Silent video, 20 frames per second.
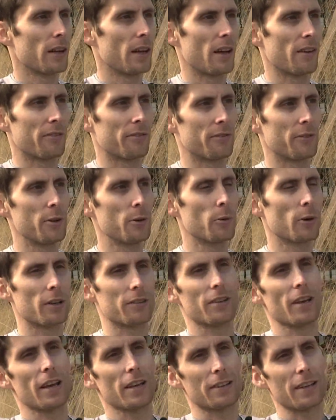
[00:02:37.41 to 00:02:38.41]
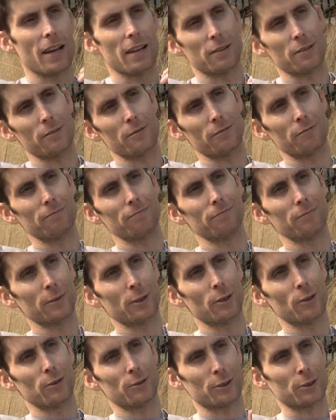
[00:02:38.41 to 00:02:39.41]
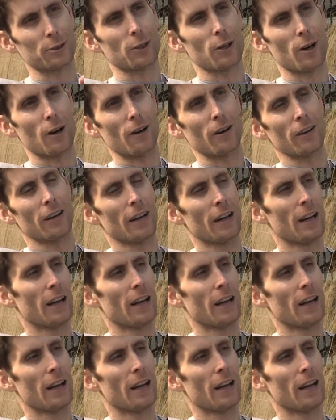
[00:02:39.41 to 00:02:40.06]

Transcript: if you were to take that little straw